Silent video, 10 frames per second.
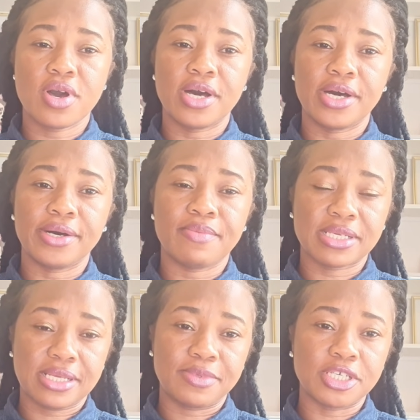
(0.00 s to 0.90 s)

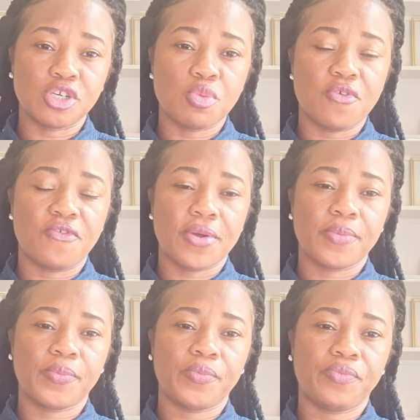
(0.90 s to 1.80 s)
accept a job offer,
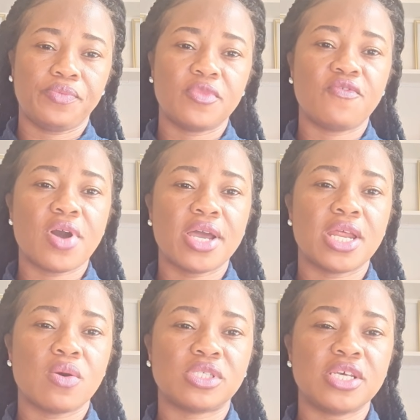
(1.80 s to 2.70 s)

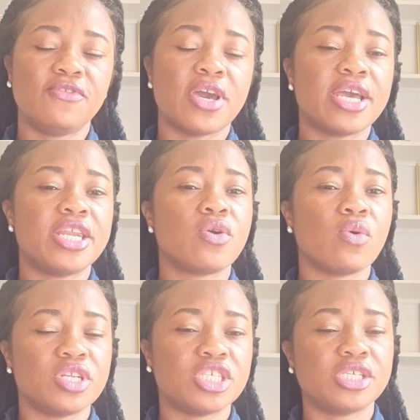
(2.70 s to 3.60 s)
find out if there are any
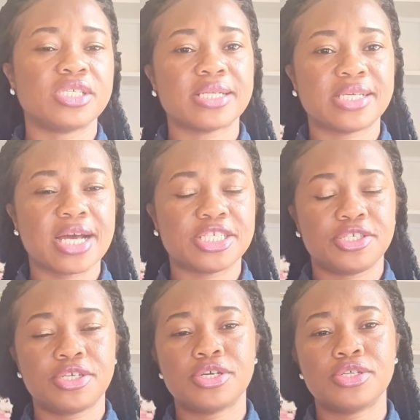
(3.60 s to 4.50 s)
conditions
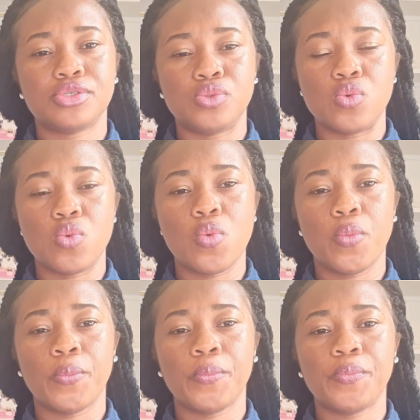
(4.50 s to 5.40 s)
attached
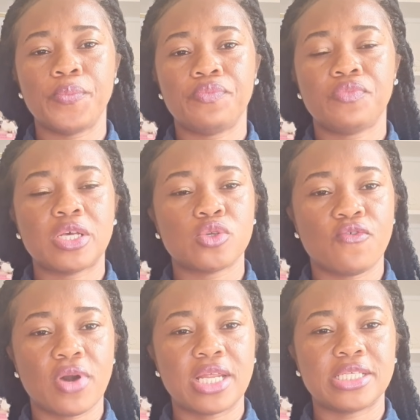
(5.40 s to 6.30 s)
to this
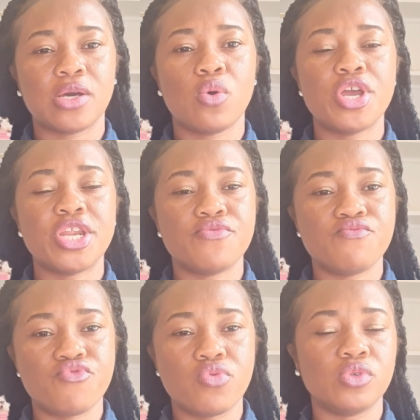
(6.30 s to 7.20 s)
offer letter or any
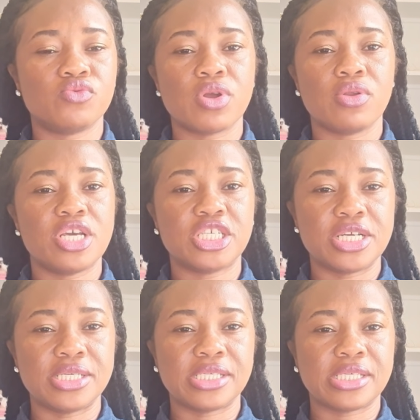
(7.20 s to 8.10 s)
rules,
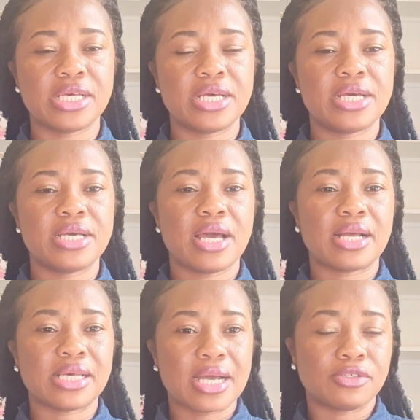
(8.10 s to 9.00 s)
regulations
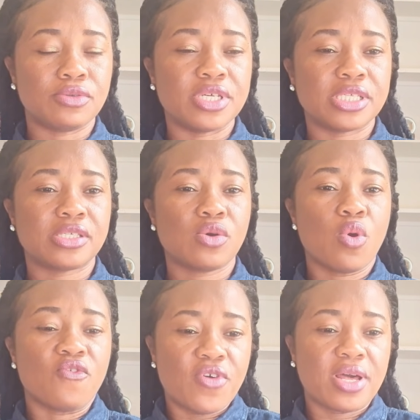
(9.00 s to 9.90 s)
attached to this
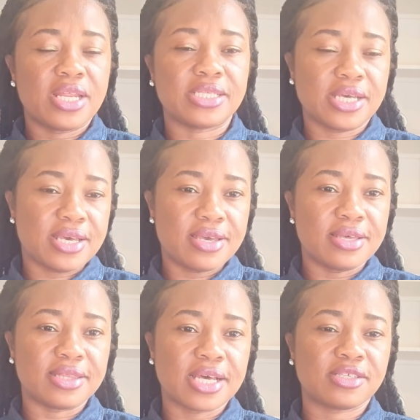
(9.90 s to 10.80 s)
offer letter
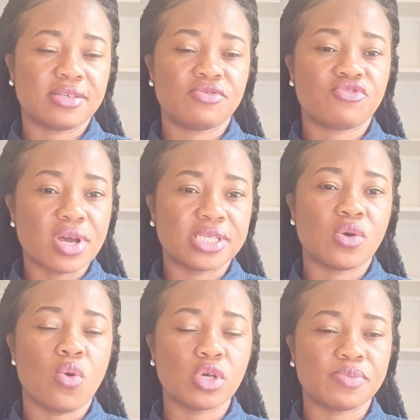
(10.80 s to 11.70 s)
in that trust
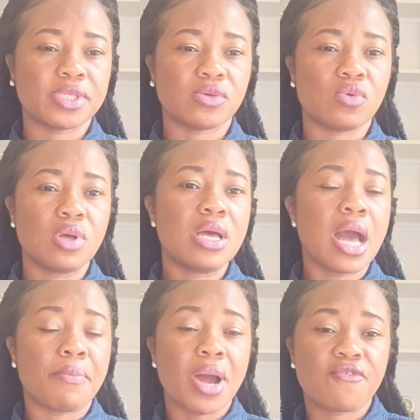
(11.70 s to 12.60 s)
or hospital,
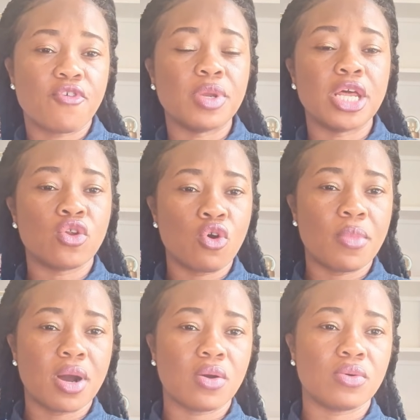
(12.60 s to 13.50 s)
apart from the
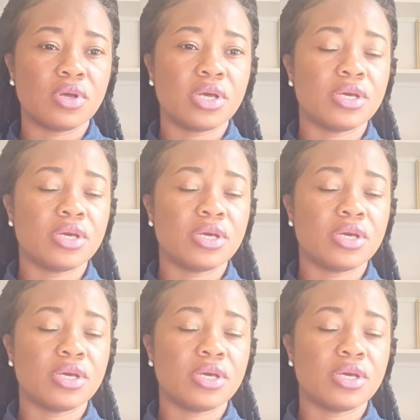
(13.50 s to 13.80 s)
normal